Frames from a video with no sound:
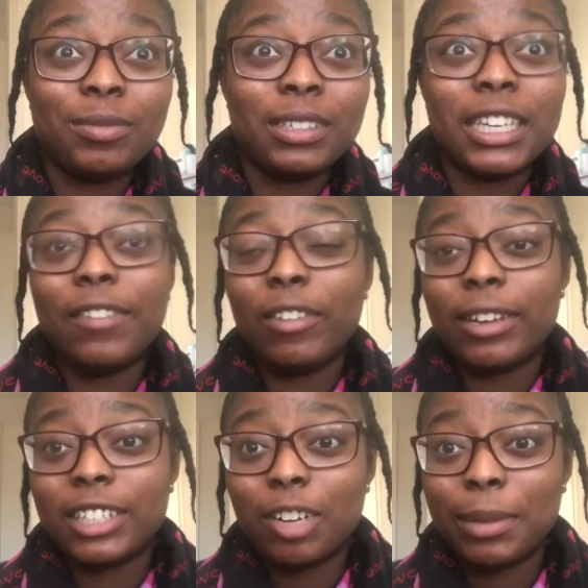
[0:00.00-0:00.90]
Even though I
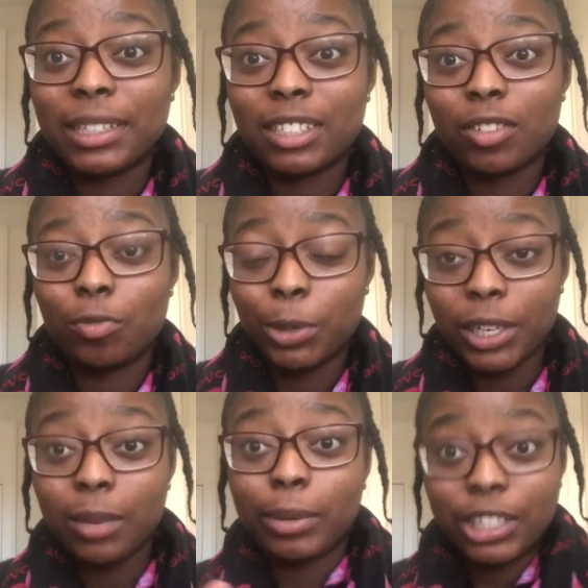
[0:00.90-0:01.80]
tell myself, we're
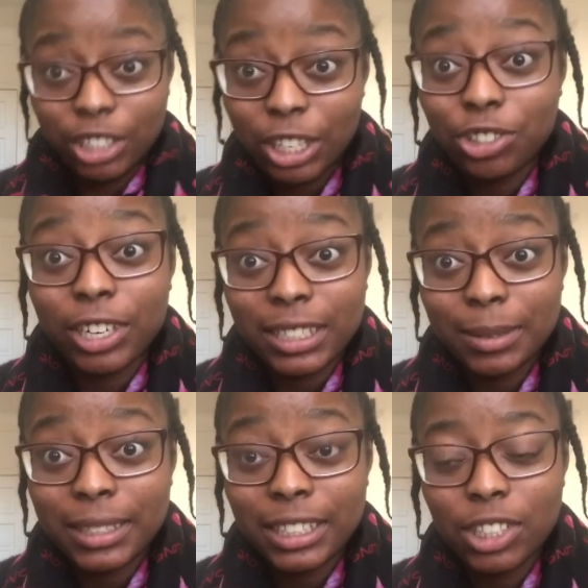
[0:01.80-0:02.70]
gonna branch out and try
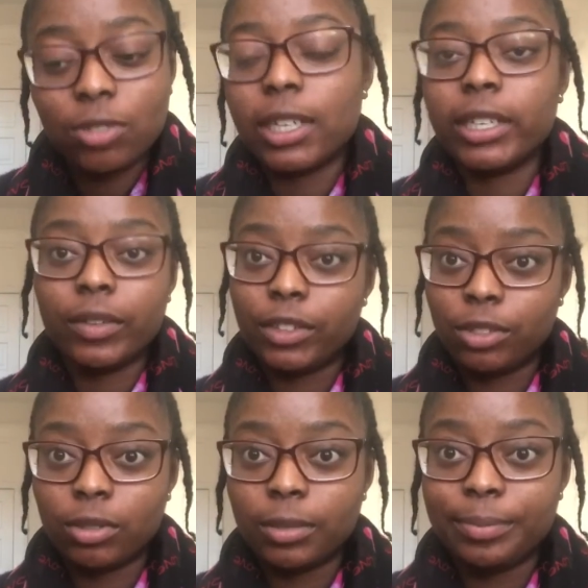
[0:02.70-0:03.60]
something new, I never
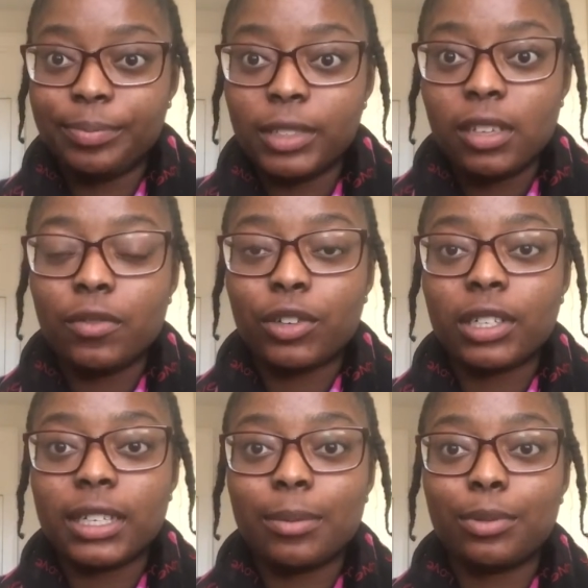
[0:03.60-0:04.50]
do it. For
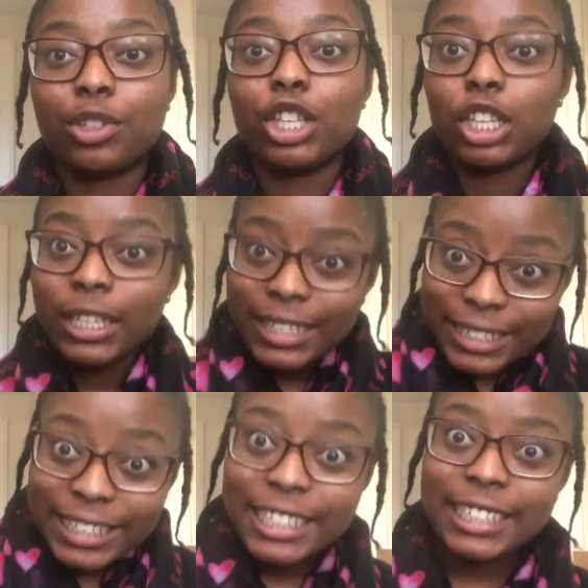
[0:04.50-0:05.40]
example, look
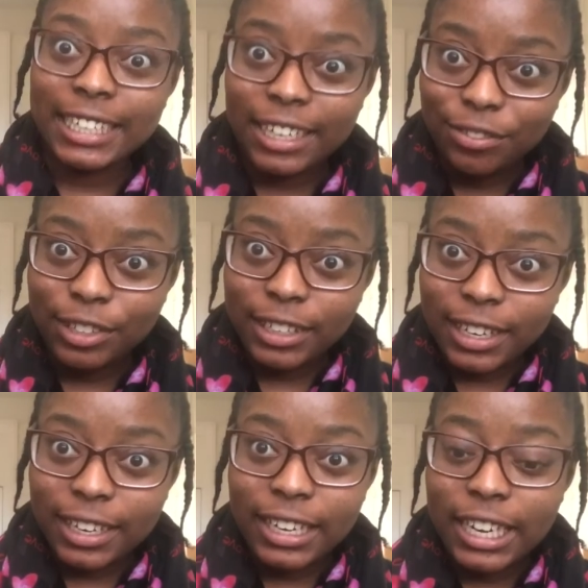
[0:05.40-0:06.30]
decent every
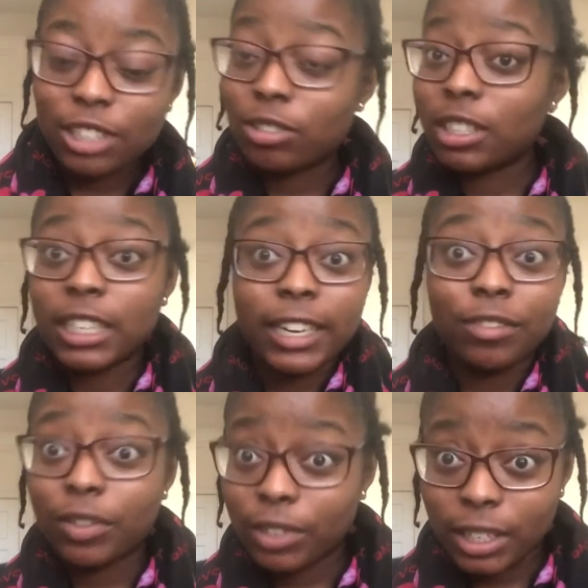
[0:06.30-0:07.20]
day. As you see, I've
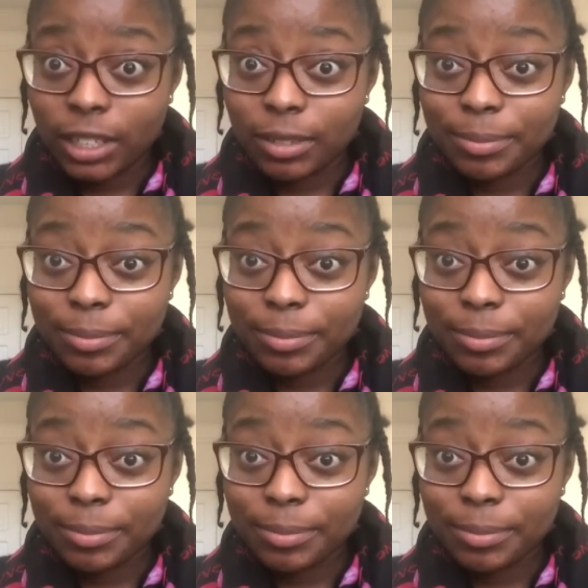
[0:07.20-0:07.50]
never done it.